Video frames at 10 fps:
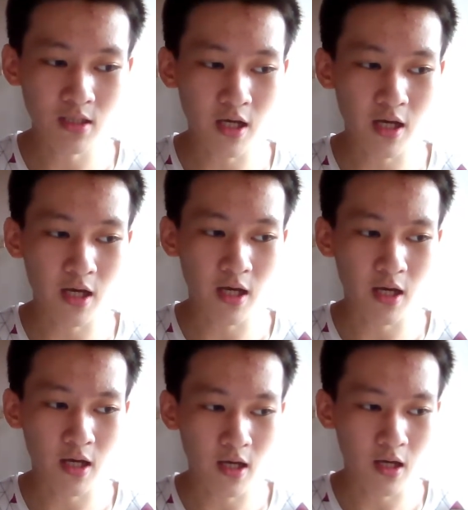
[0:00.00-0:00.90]

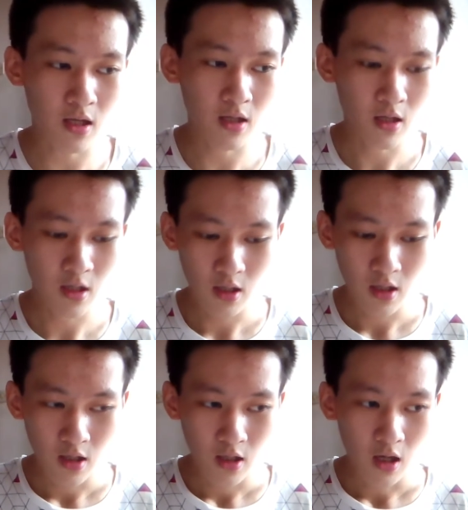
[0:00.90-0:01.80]
the
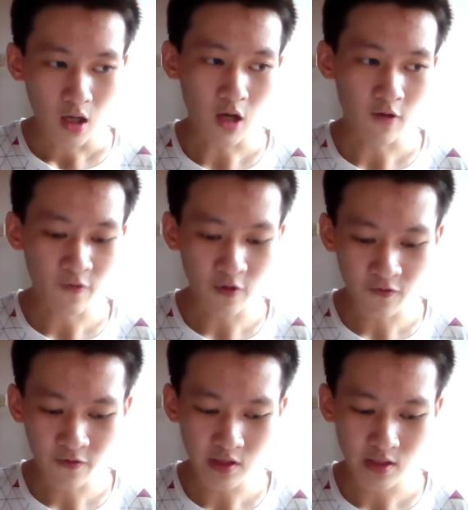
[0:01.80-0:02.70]
free
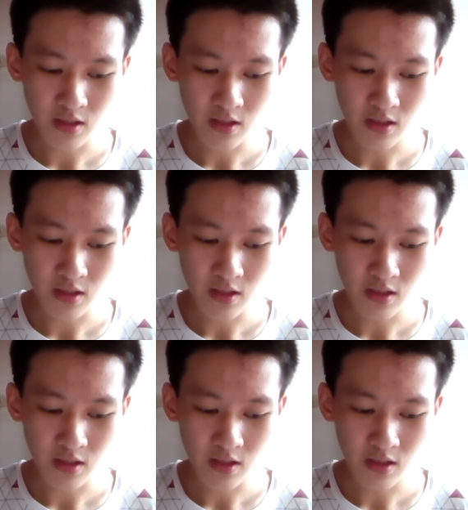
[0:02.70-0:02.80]
fruit